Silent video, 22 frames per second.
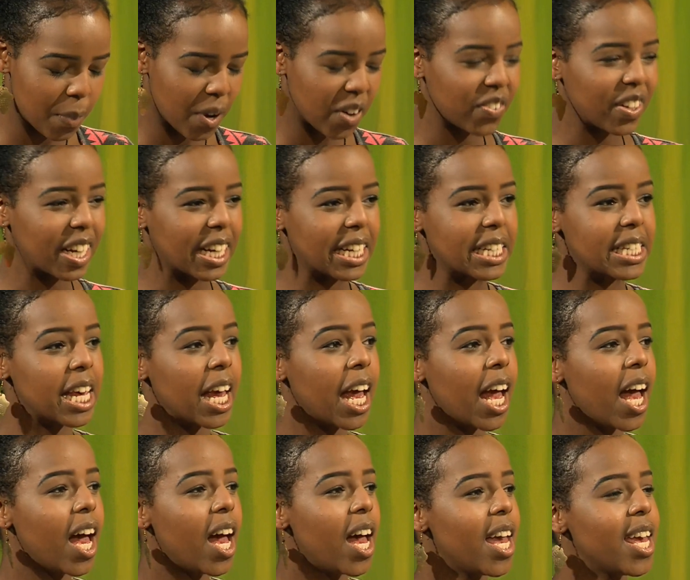Perfect.
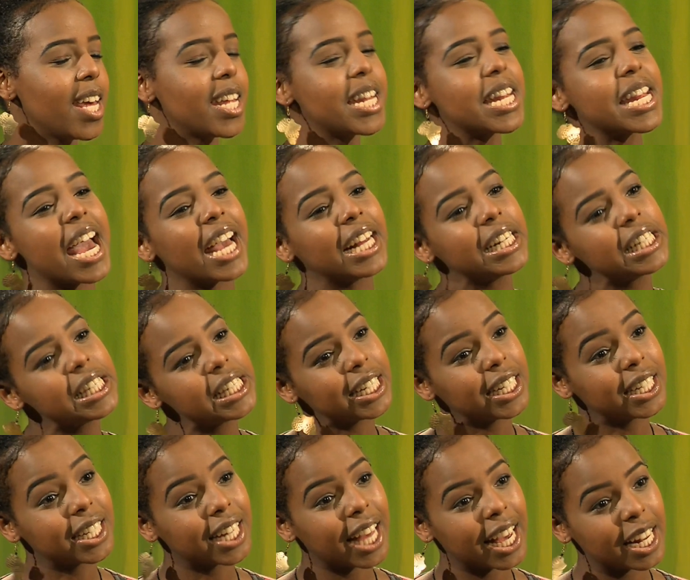In
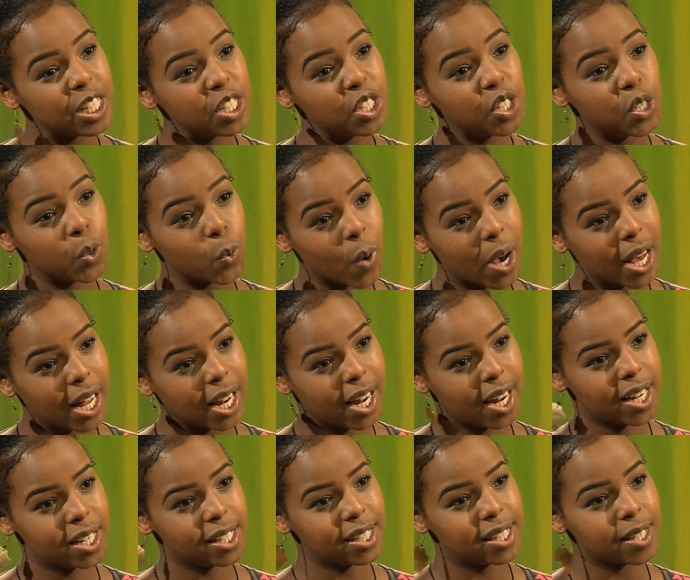
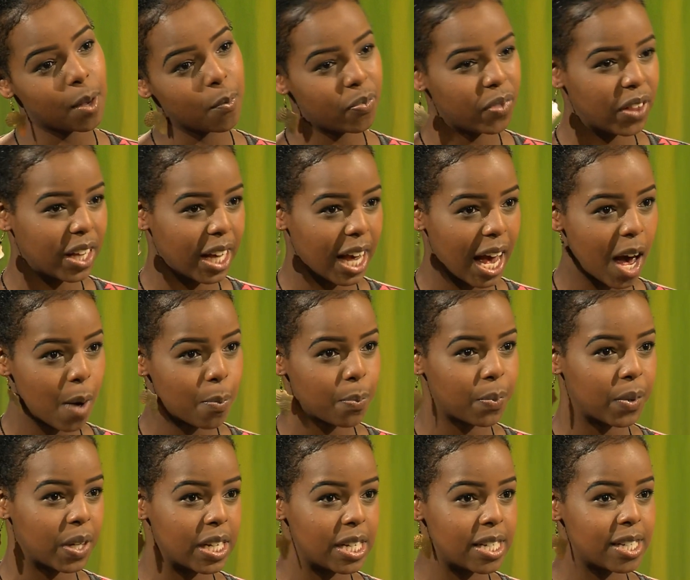1991, something
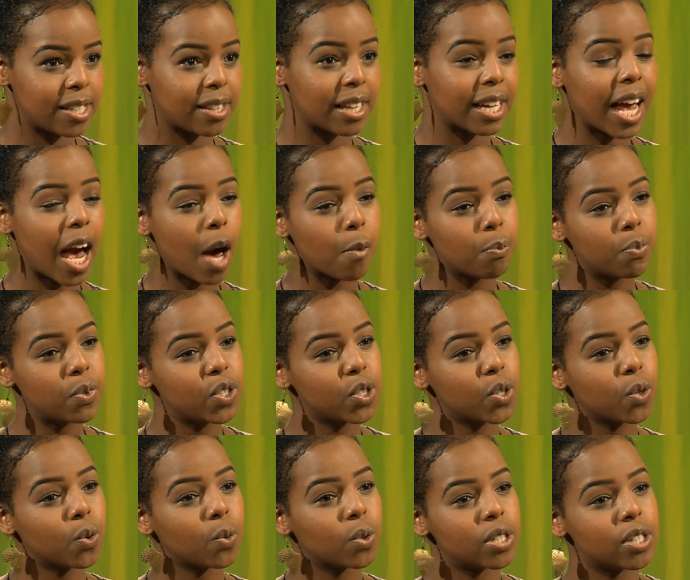happened. The
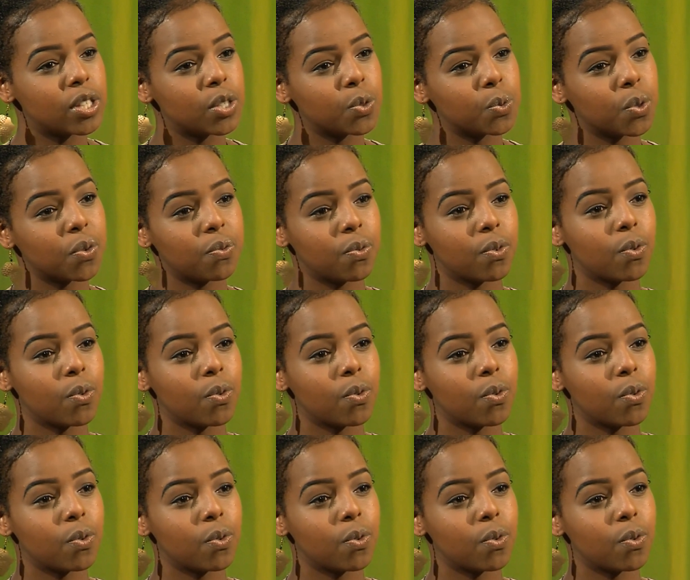capital was